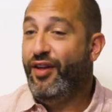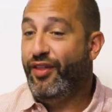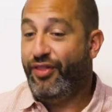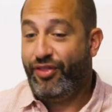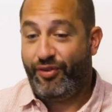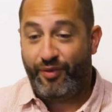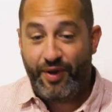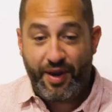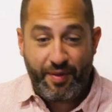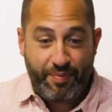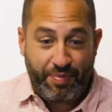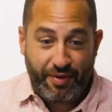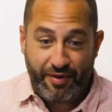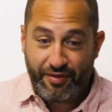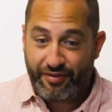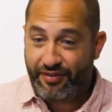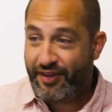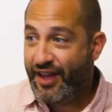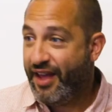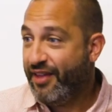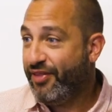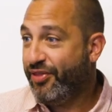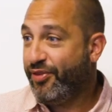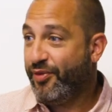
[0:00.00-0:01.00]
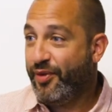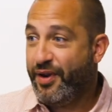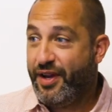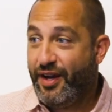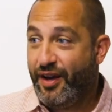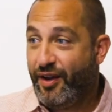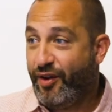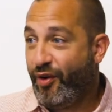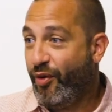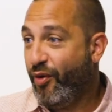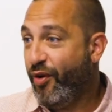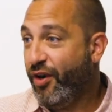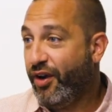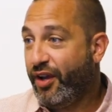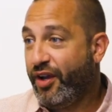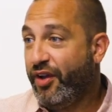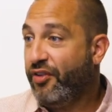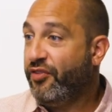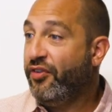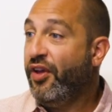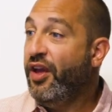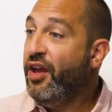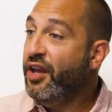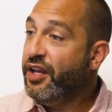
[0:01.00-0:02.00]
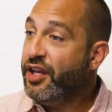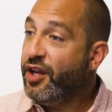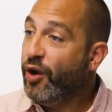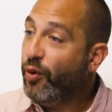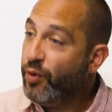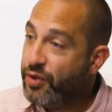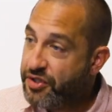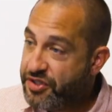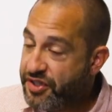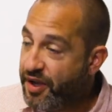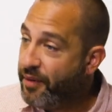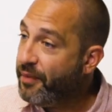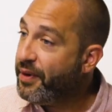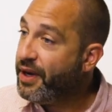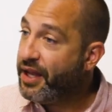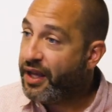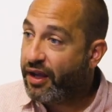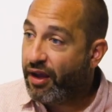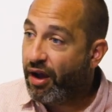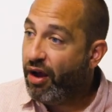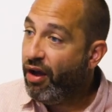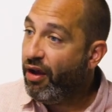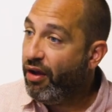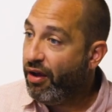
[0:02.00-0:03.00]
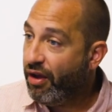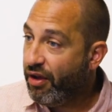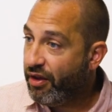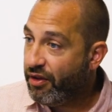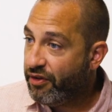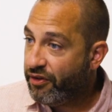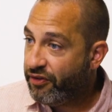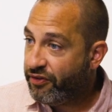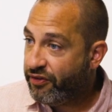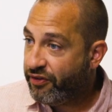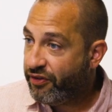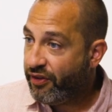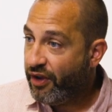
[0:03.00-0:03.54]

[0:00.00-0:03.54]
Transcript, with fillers: three percent, three and a quarter. Cause you know, when somebody calls